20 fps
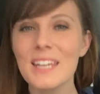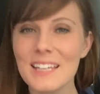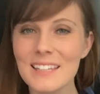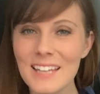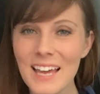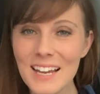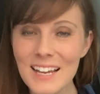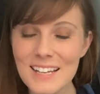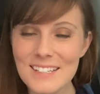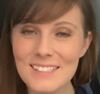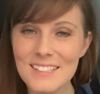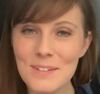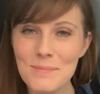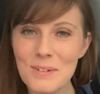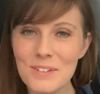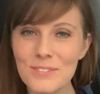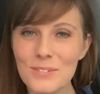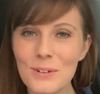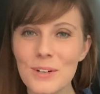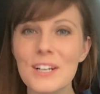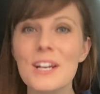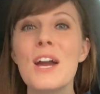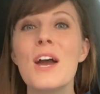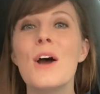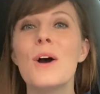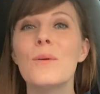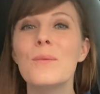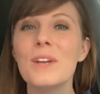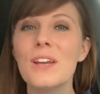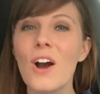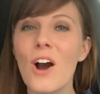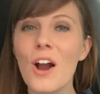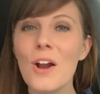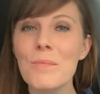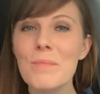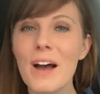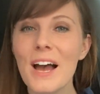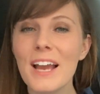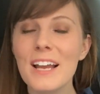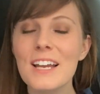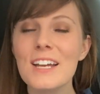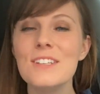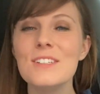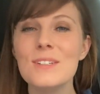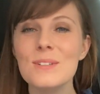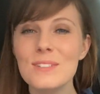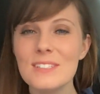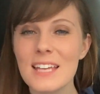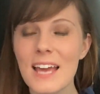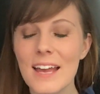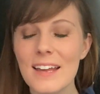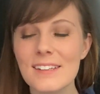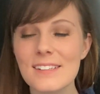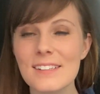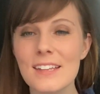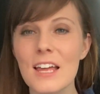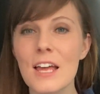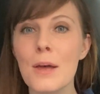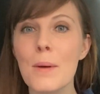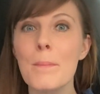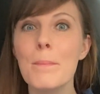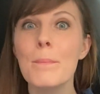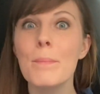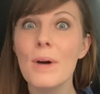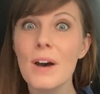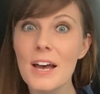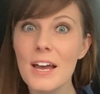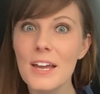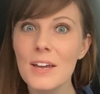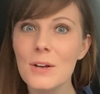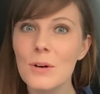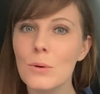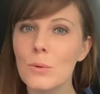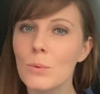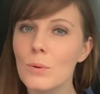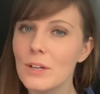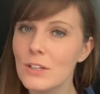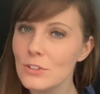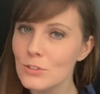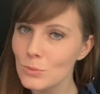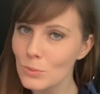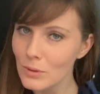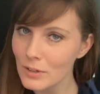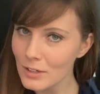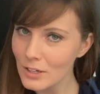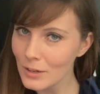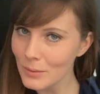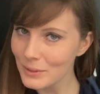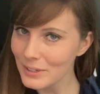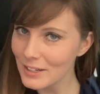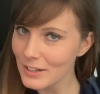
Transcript: Like I said before, we are buying a new Tesla, but which one are we